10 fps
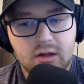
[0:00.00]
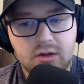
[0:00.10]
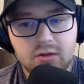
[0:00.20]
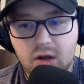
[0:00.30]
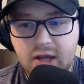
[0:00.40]

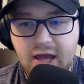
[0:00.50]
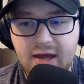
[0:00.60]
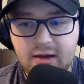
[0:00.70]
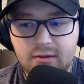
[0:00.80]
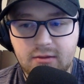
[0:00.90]
You look
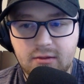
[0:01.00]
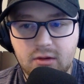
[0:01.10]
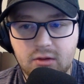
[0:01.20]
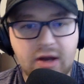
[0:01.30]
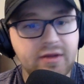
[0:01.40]
at
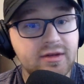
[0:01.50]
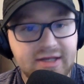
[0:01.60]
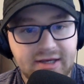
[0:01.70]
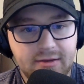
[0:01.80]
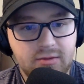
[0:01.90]
around the
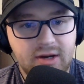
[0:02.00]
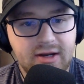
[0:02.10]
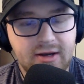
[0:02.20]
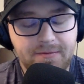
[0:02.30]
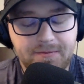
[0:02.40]
league right now.